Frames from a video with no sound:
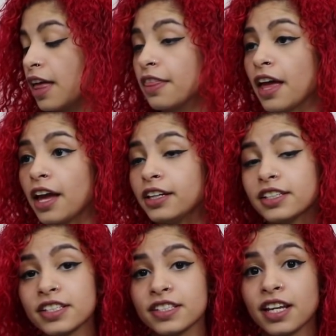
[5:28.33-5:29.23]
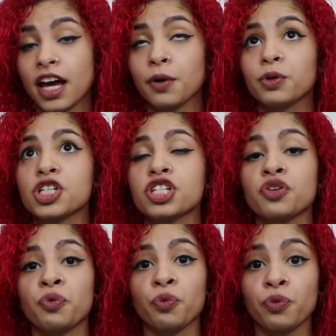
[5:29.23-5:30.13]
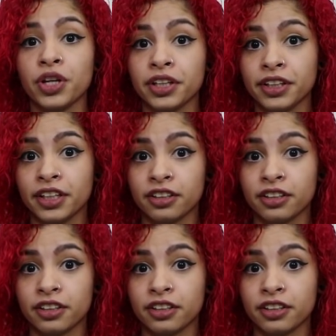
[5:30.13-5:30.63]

The End Is Nigh, which is a really